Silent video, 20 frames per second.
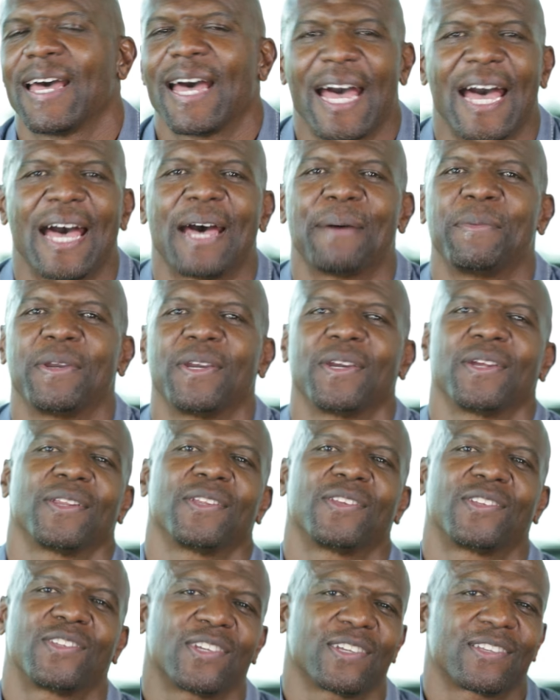I'm here
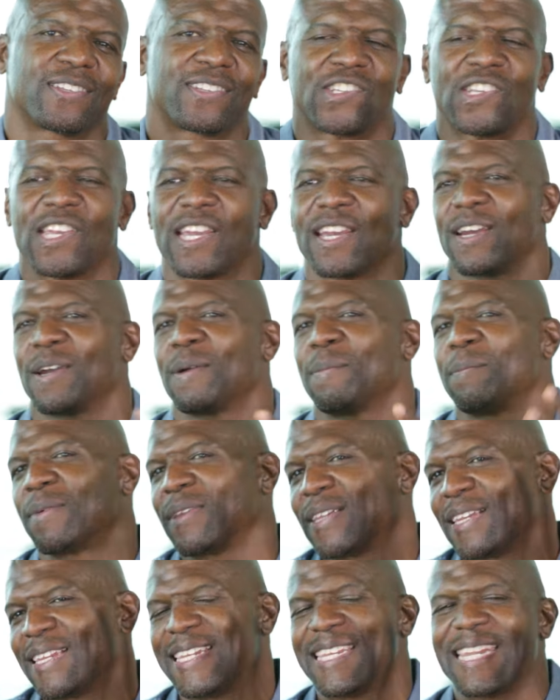to just share
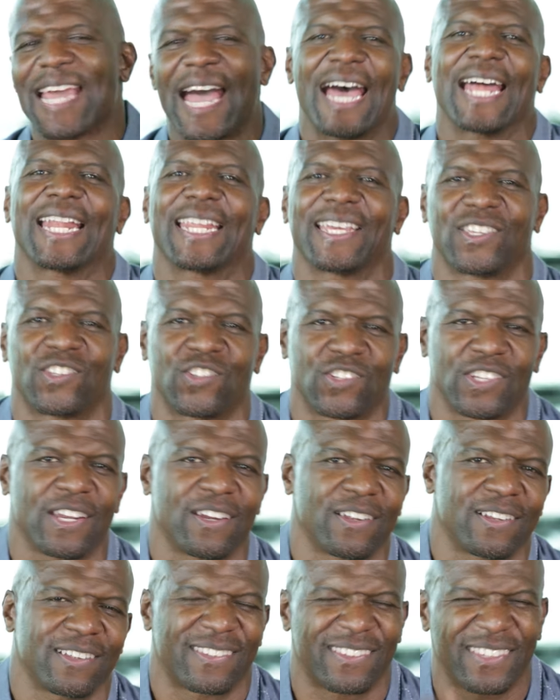the knowledge,
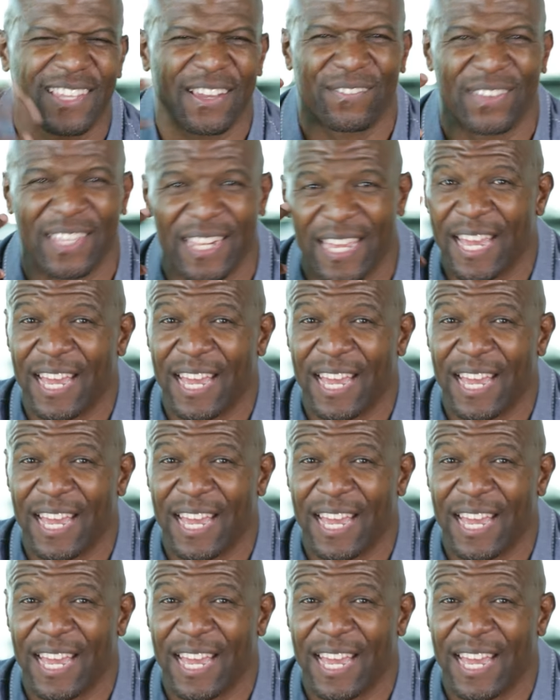share the stuff that